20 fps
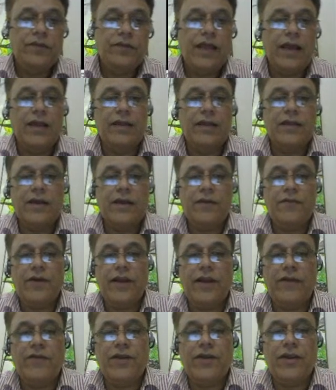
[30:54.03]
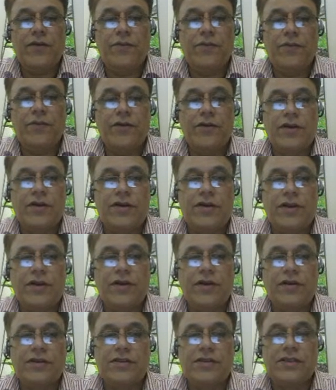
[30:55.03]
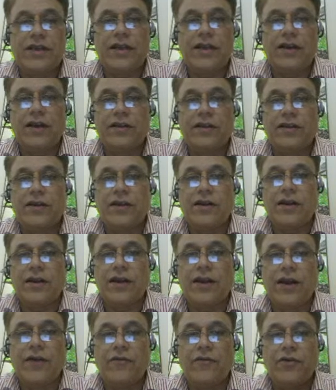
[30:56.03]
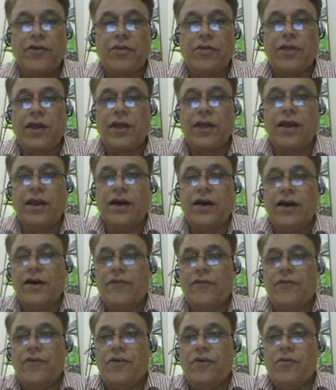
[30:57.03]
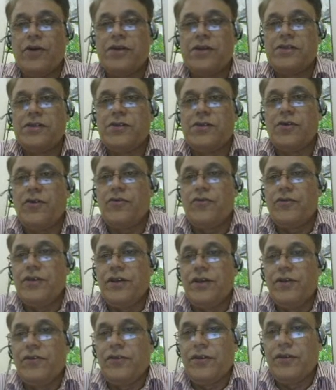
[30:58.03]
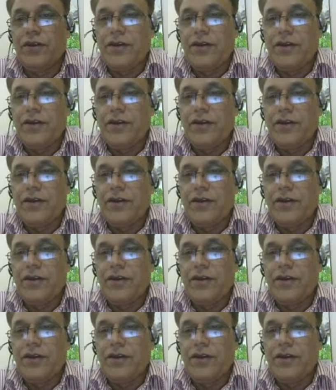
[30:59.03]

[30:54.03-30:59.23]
Another very, very important, interesting, rather, I would say, formation of these